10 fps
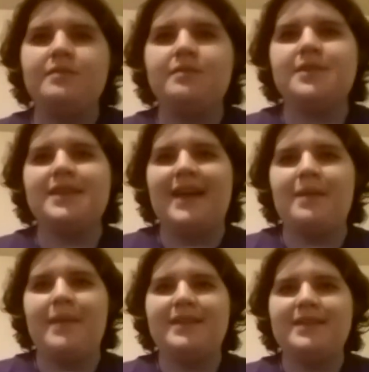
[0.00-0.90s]
Does that
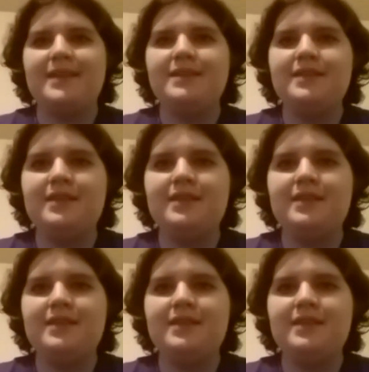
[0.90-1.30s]
make sense?